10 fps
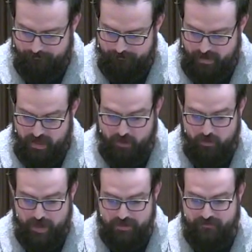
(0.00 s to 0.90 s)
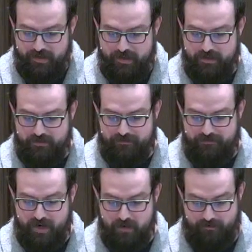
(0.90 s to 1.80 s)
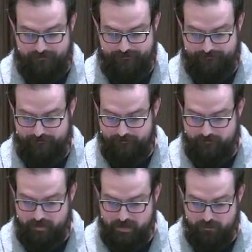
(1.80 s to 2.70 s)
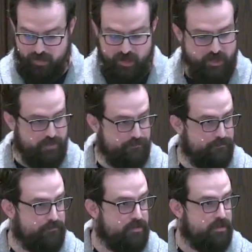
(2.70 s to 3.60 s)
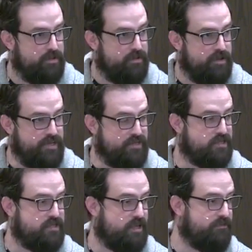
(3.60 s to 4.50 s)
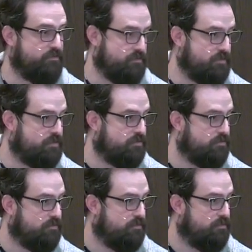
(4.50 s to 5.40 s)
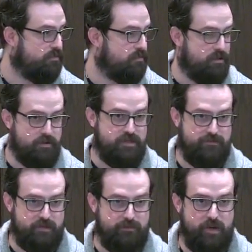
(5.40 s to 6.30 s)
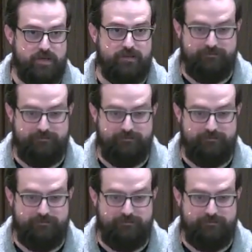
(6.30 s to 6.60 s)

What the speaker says: It creates feelings of fear, suppression, and it stifles our self-expression.